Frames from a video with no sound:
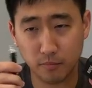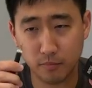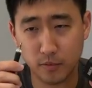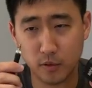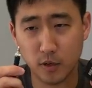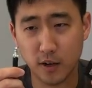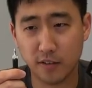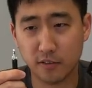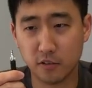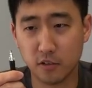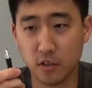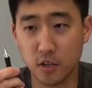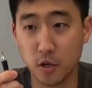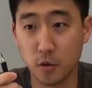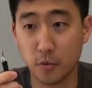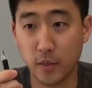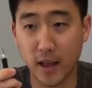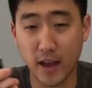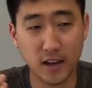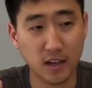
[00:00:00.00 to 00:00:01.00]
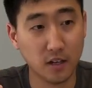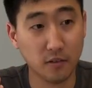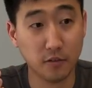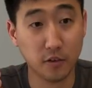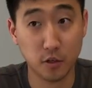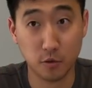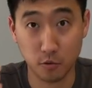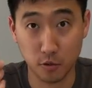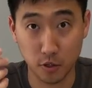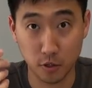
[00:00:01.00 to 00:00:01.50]
do have to know that if
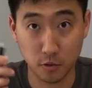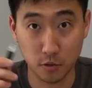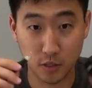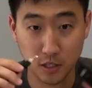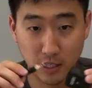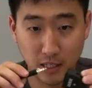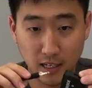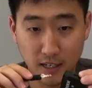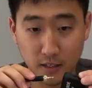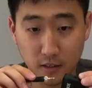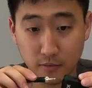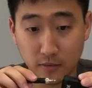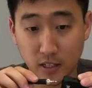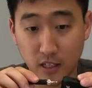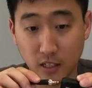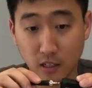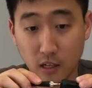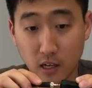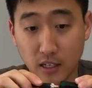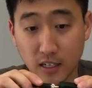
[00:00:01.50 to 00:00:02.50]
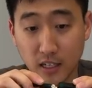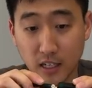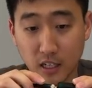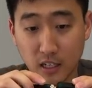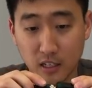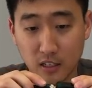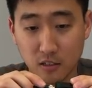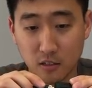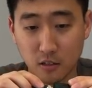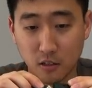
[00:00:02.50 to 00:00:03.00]
you use a lot of uh, locking
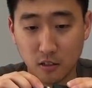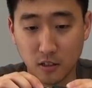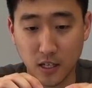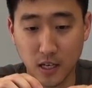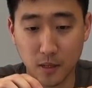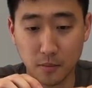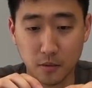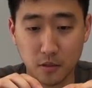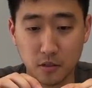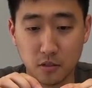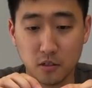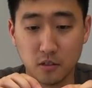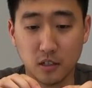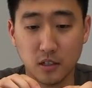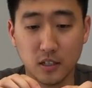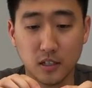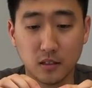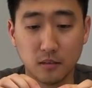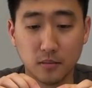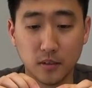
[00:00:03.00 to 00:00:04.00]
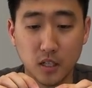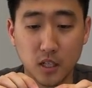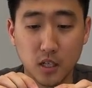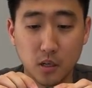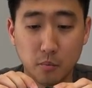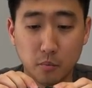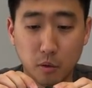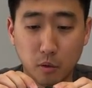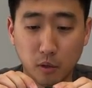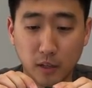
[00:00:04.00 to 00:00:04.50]
connections all the time, because you're gonna
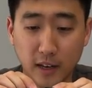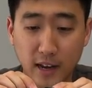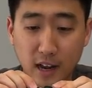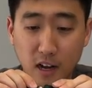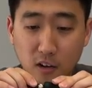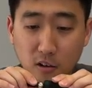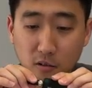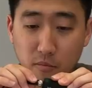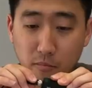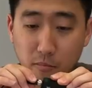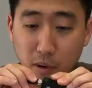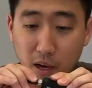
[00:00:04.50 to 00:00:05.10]
pull it out.